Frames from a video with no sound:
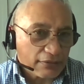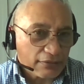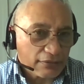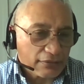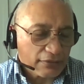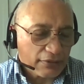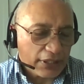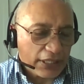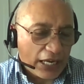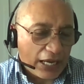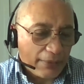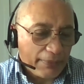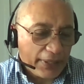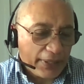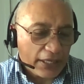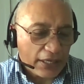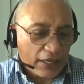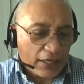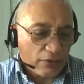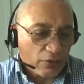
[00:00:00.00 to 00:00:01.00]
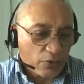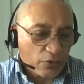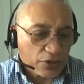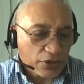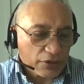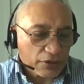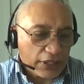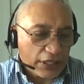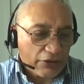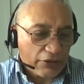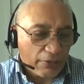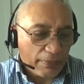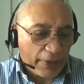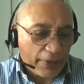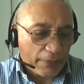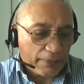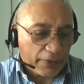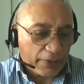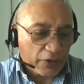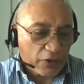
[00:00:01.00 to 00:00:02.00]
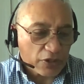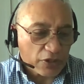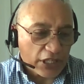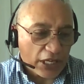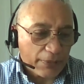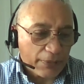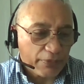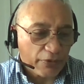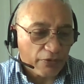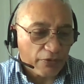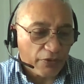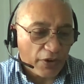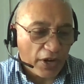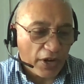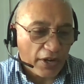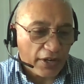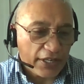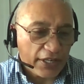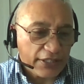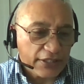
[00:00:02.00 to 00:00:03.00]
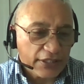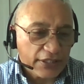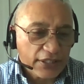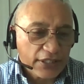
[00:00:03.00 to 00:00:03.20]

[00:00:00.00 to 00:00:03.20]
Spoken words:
The army are also there because they provide